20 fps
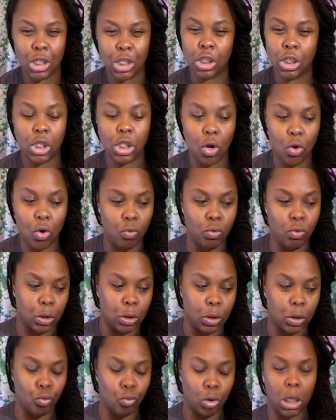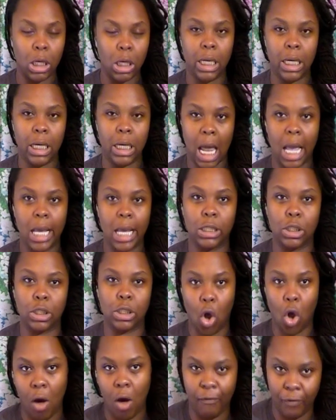Just those really nice
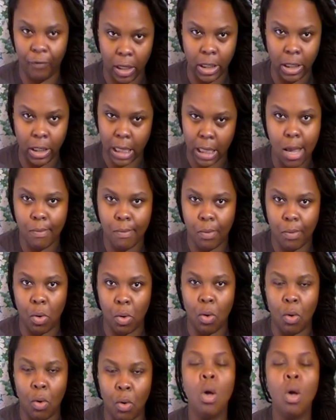coffee table